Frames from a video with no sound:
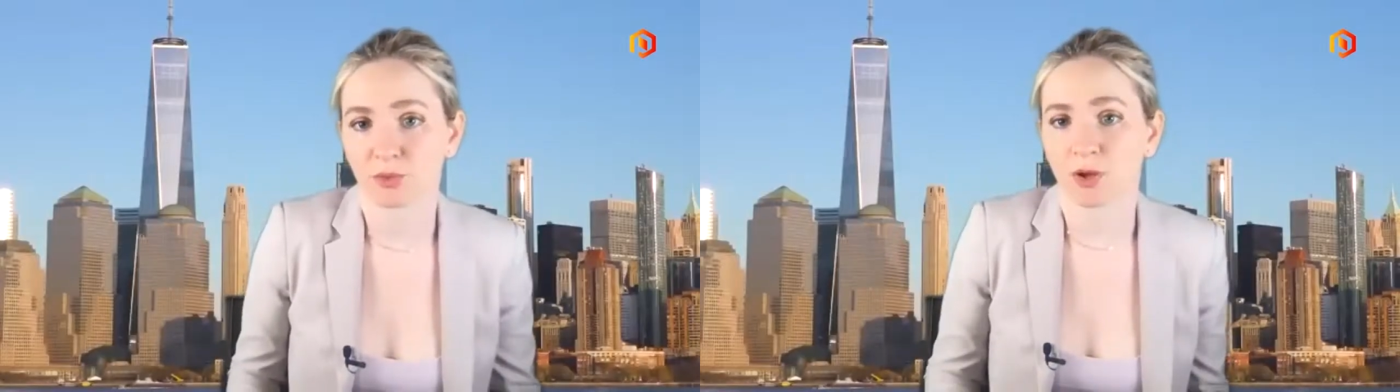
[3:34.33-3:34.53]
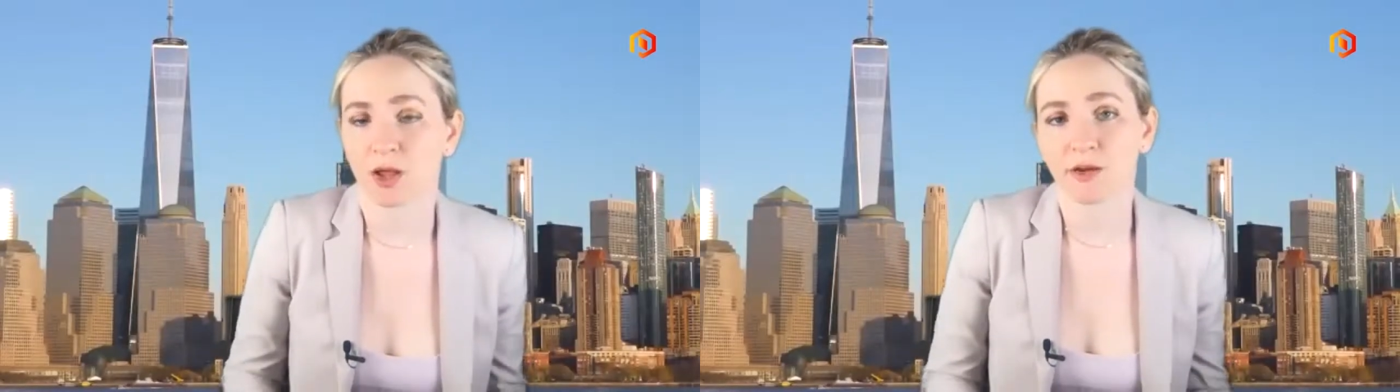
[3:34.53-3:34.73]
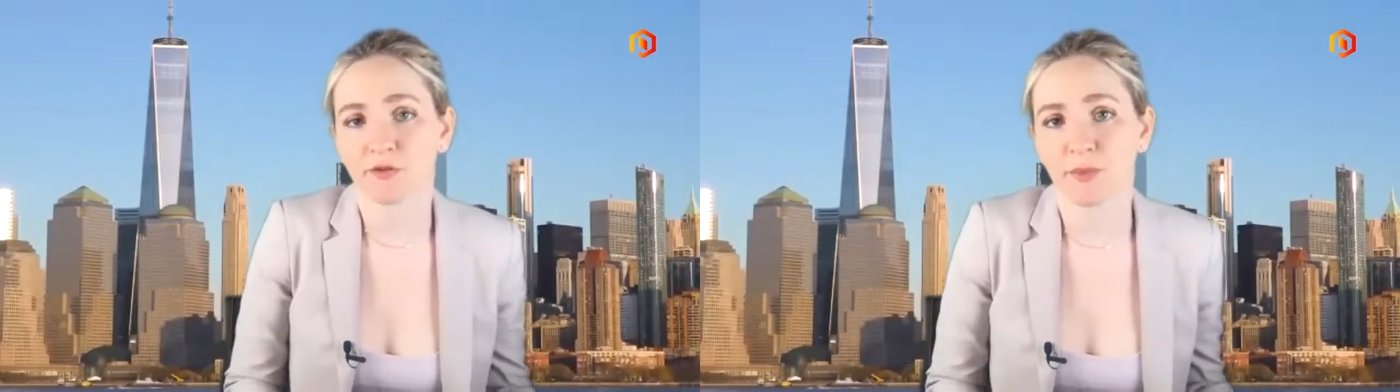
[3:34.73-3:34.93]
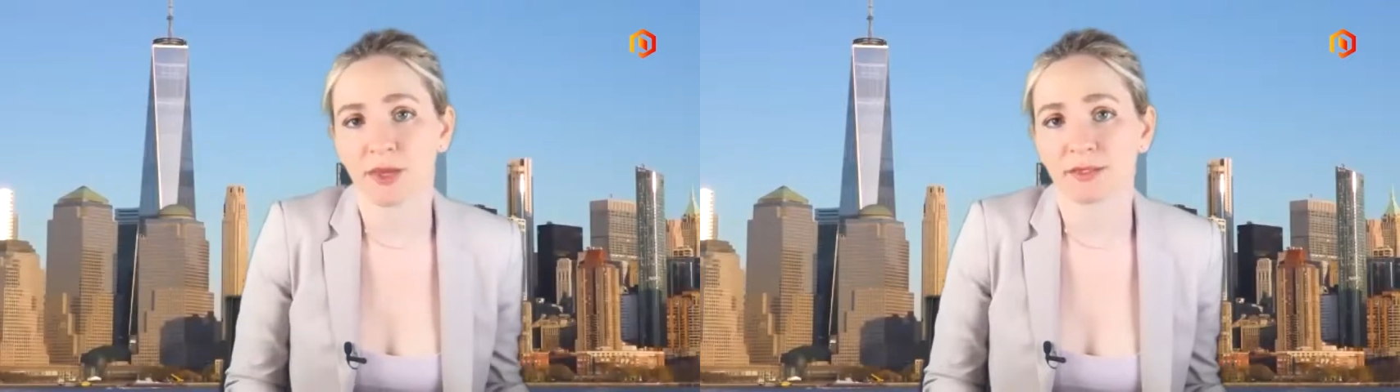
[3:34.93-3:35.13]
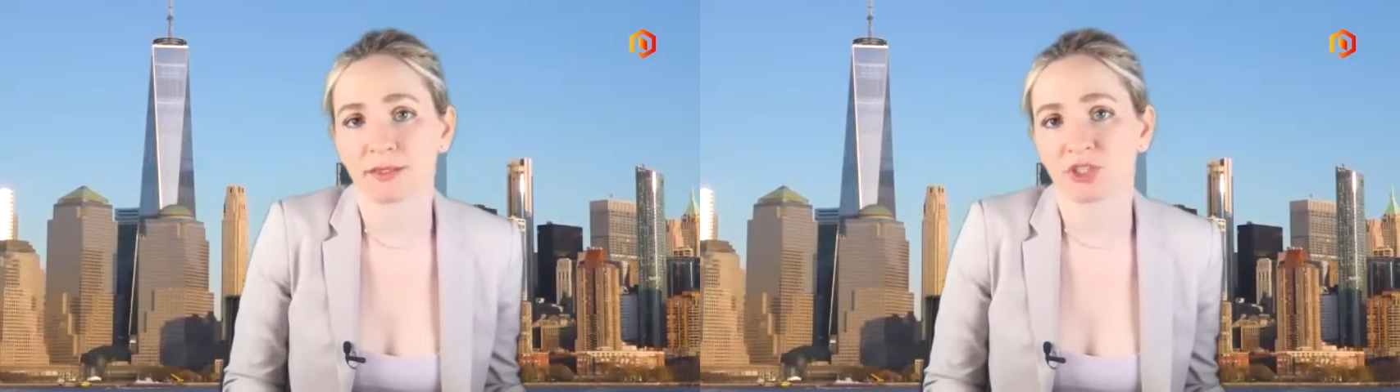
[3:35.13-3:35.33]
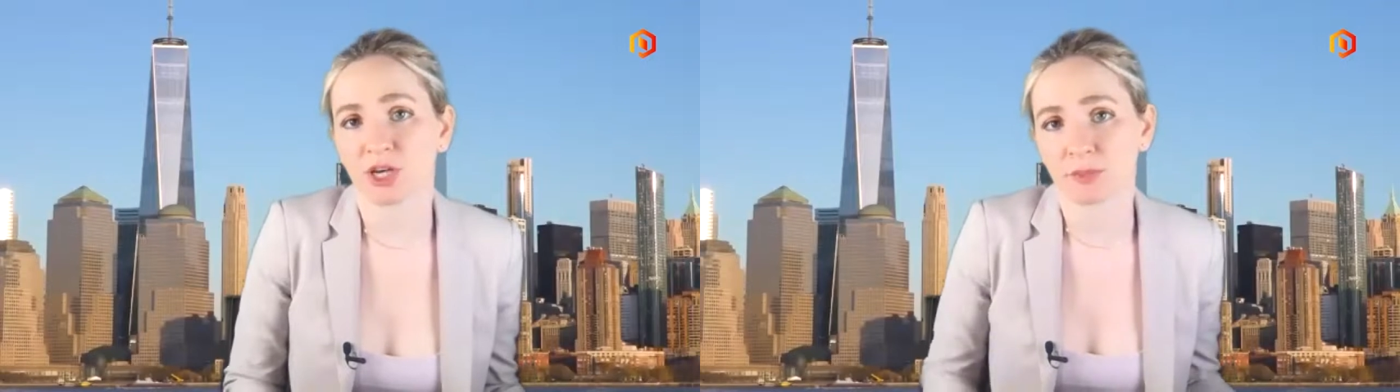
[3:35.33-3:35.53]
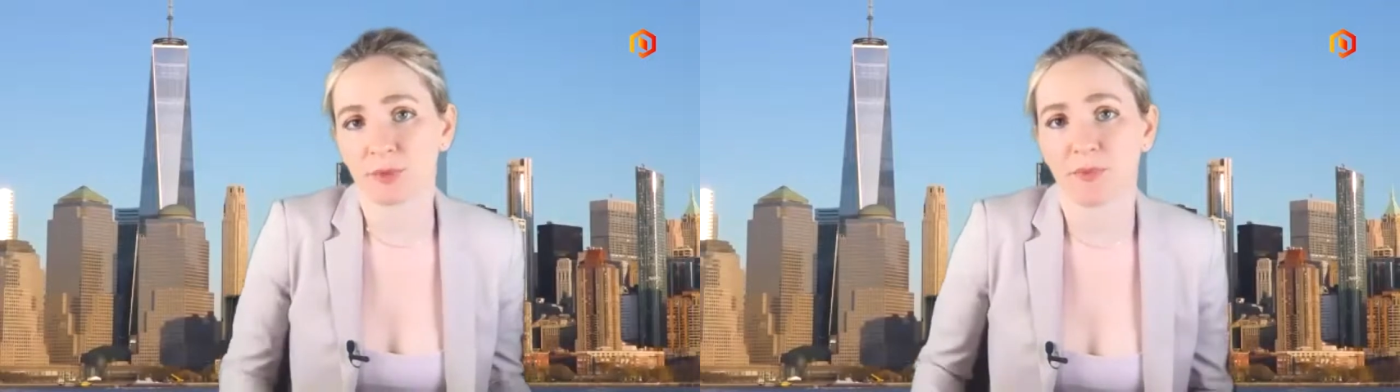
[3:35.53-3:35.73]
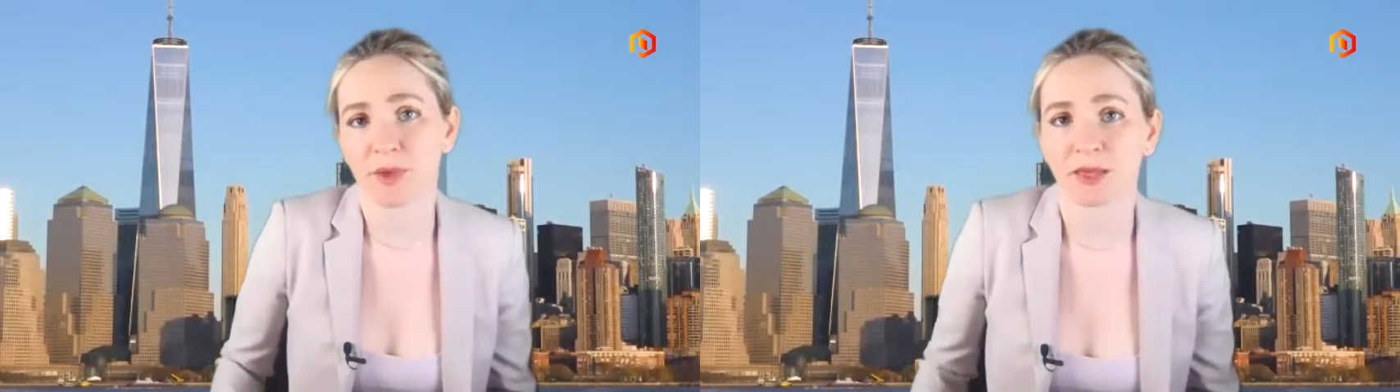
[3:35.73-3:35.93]
What kind of makes
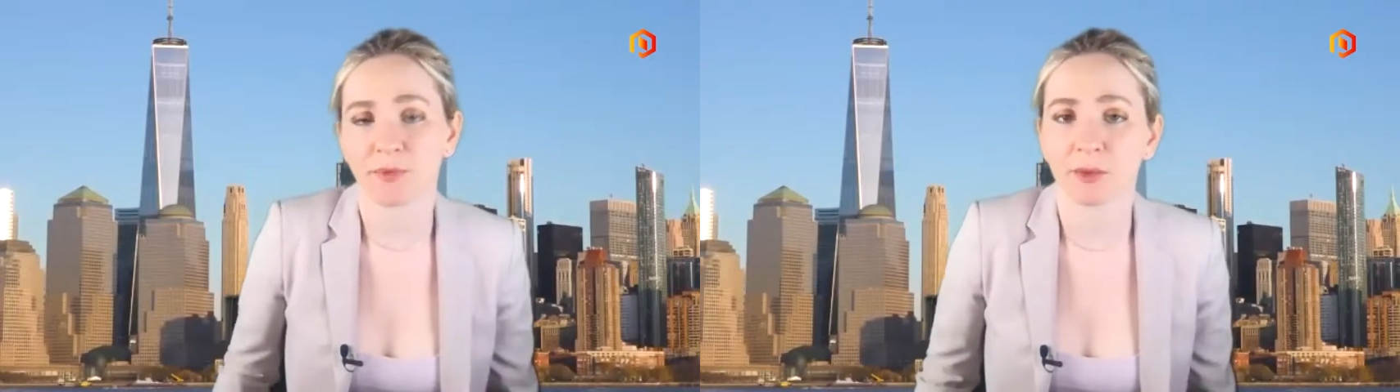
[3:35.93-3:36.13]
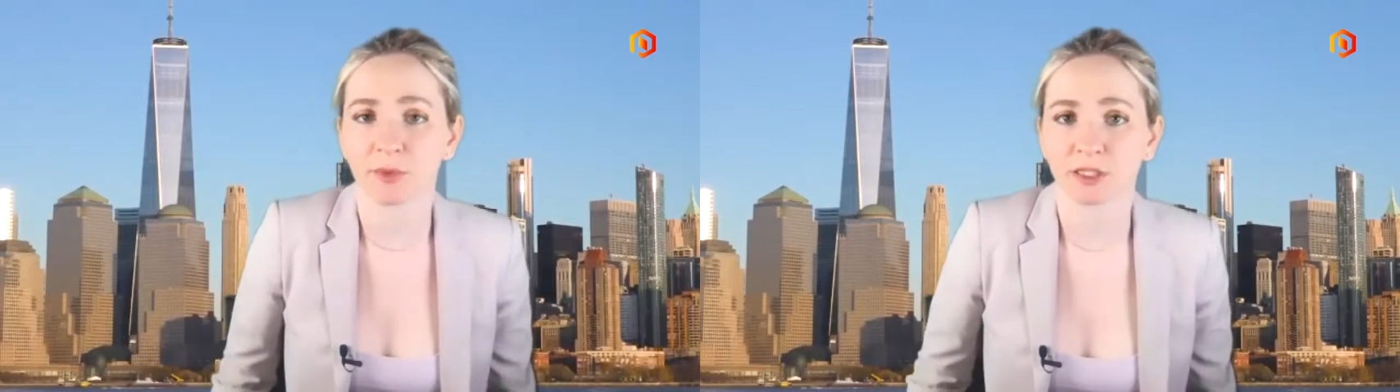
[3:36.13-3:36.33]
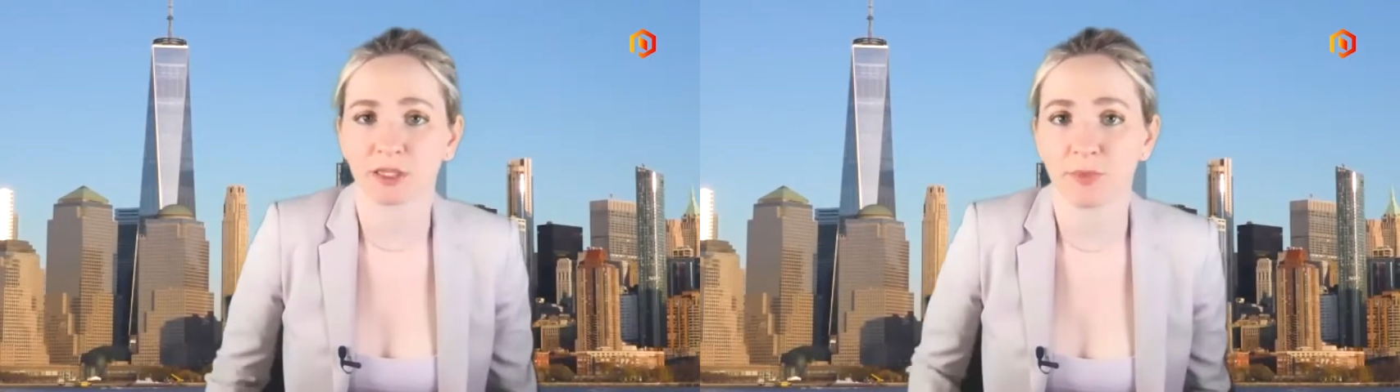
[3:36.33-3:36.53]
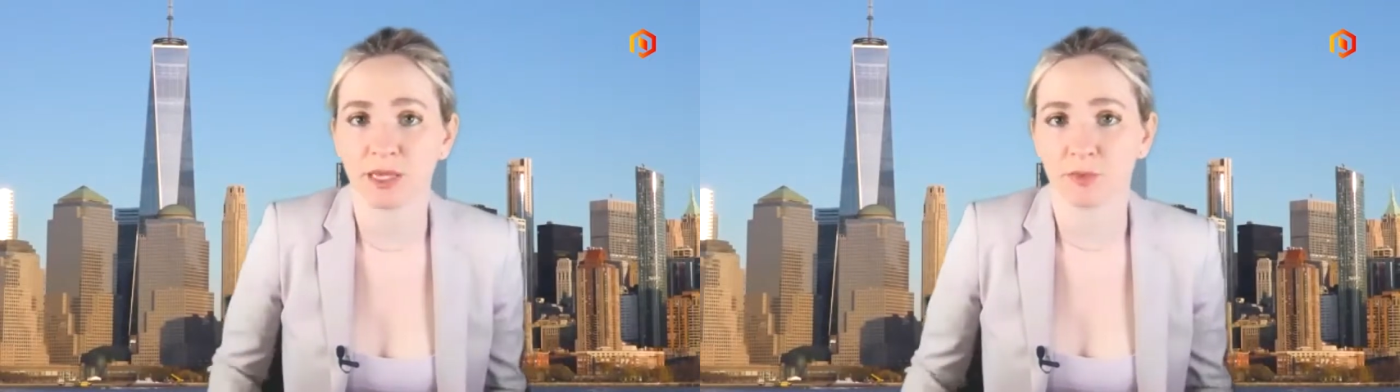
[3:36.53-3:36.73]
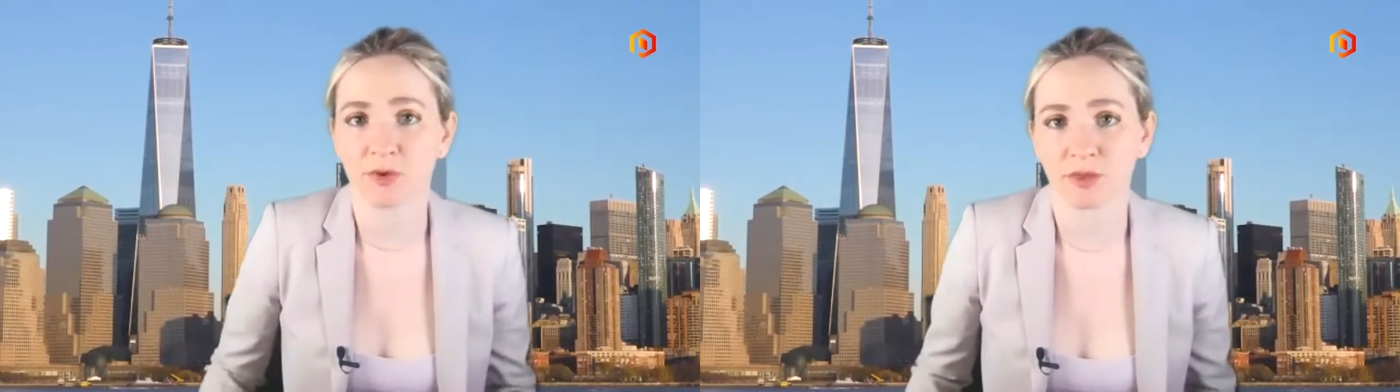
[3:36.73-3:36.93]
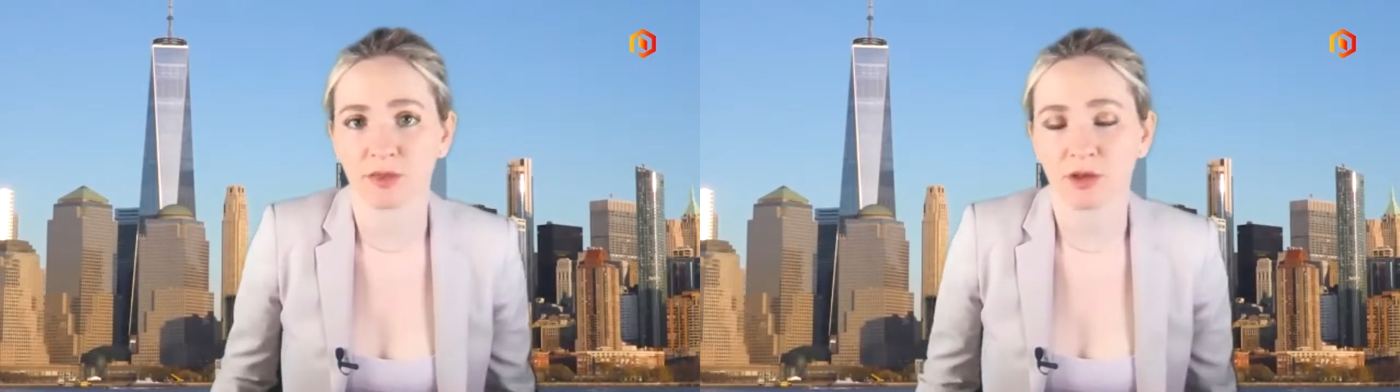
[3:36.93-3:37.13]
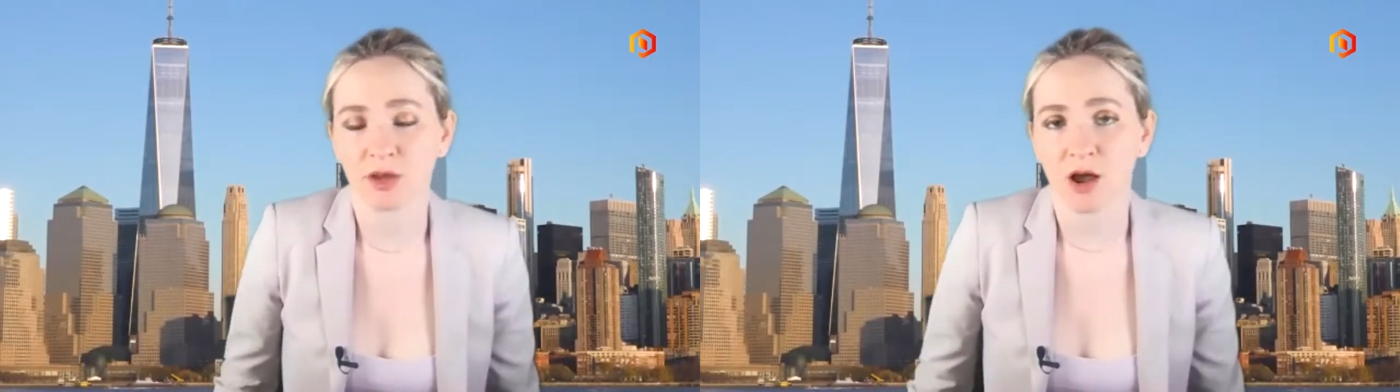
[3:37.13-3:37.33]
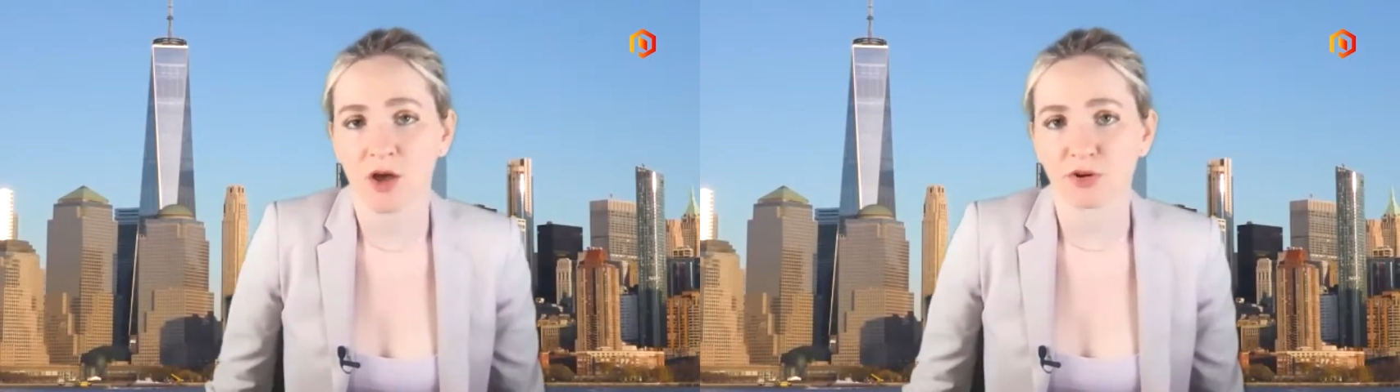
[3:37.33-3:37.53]
Chesapeake Bank be able to compete with
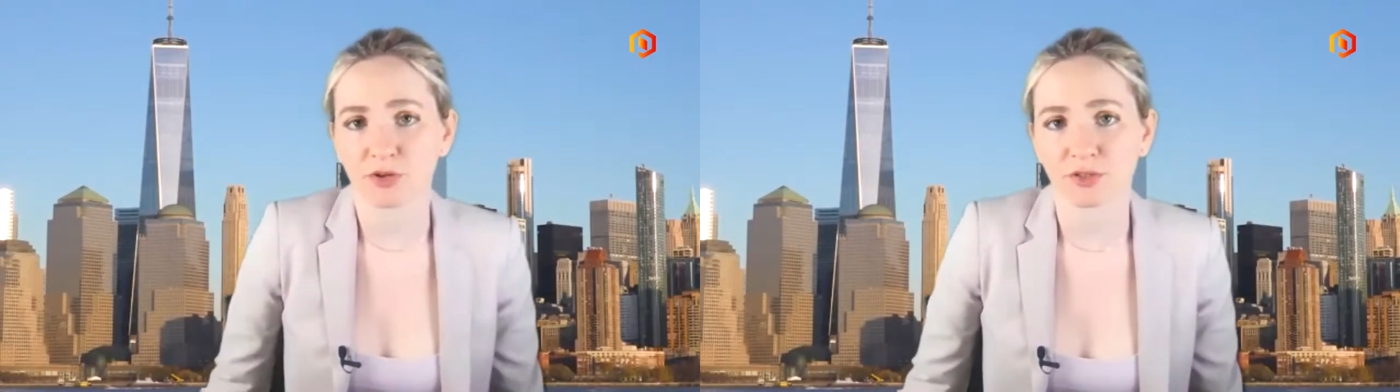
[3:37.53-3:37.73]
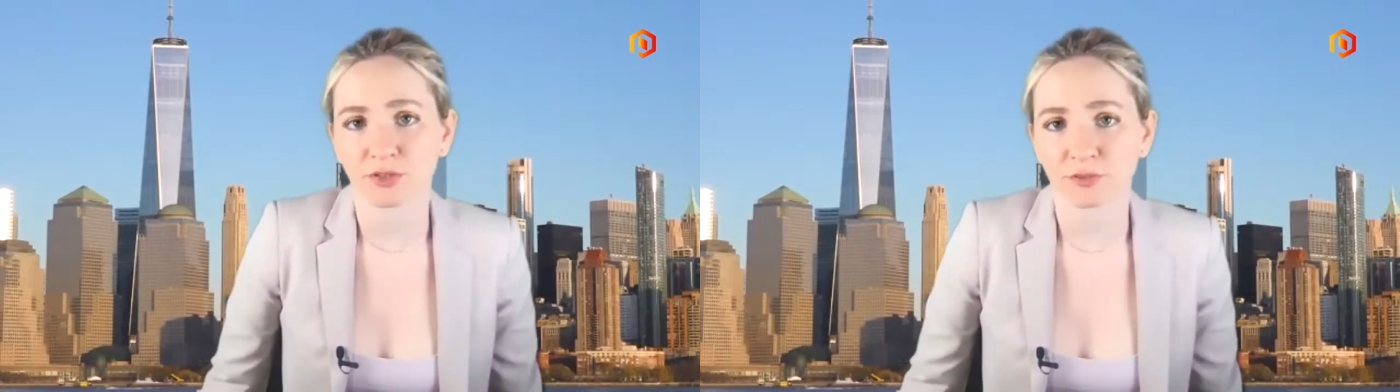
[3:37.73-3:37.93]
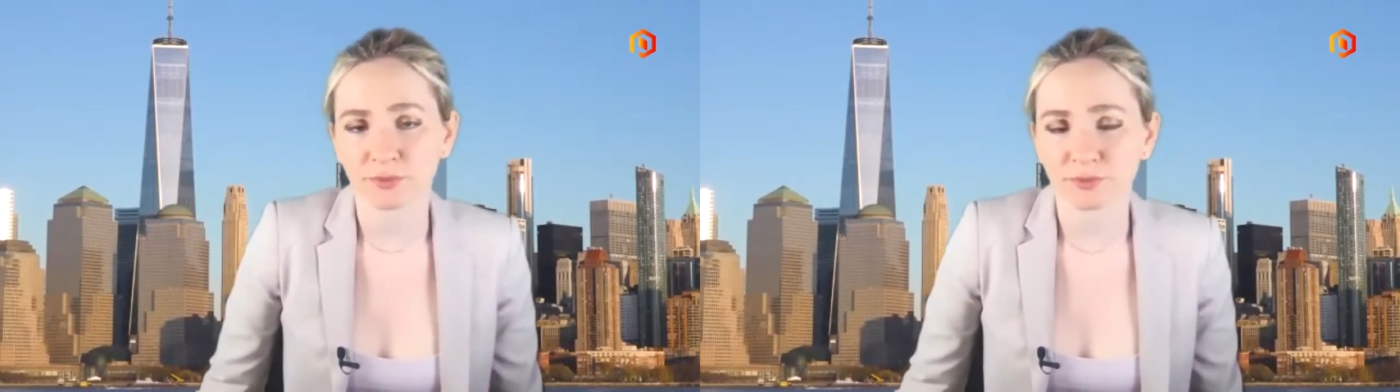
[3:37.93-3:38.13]
others?